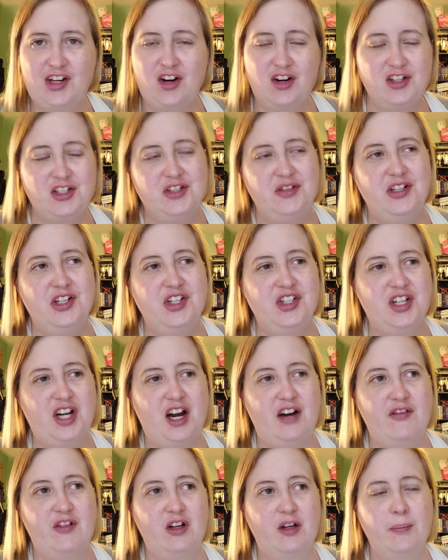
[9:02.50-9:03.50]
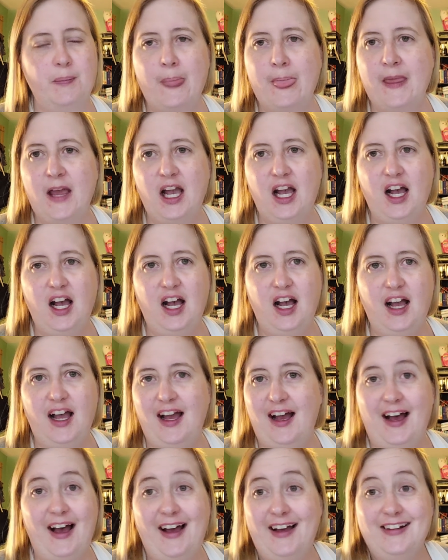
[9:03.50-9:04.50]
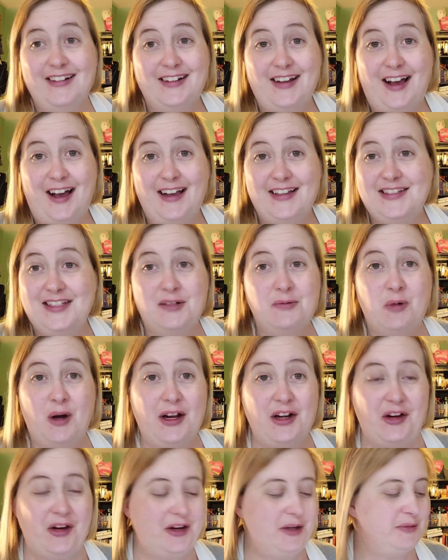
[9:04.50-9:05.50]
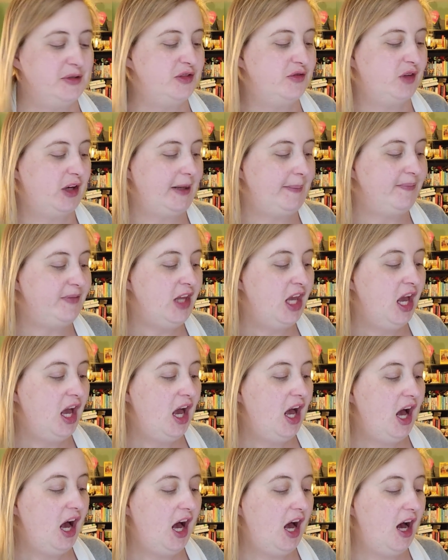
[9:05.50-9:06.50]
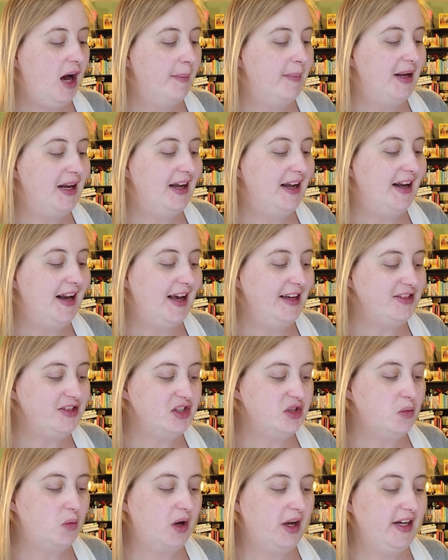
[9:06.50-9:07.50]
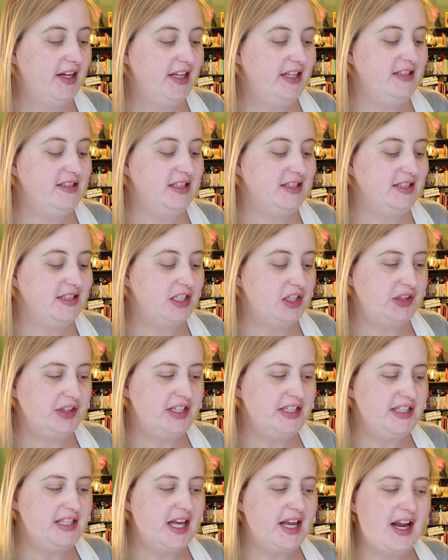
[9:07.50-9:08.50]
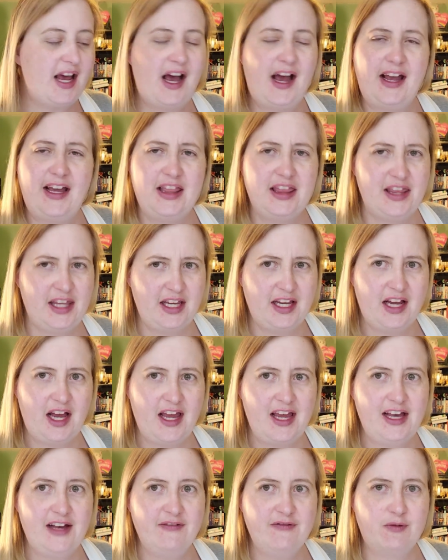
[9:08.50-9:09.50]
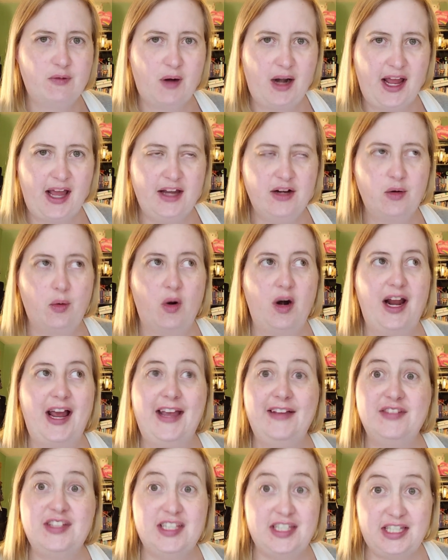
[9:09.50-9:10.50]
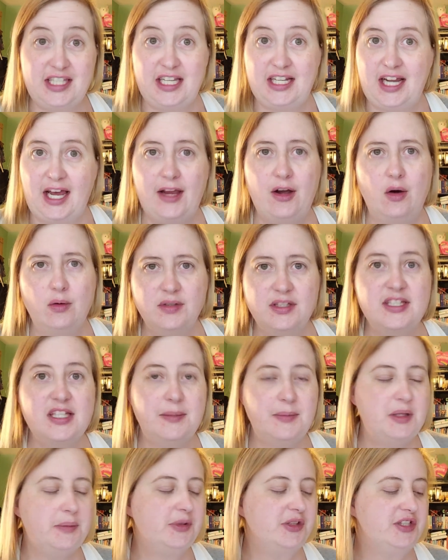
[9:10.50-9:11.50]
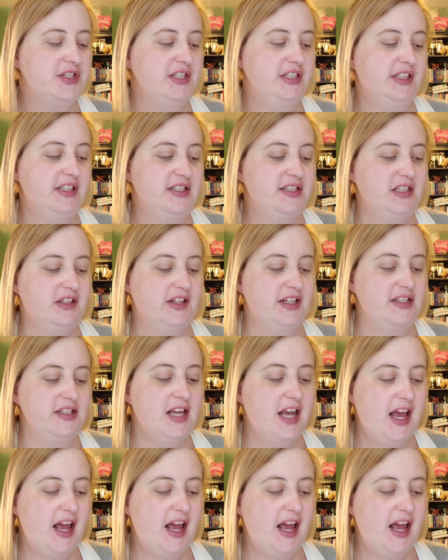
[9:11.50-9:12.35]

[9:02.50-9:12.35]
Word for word: cartoonish cover. I said, why not? It was free. Um, next one is a series that I think I have read or I have seen. I own some of the books in this series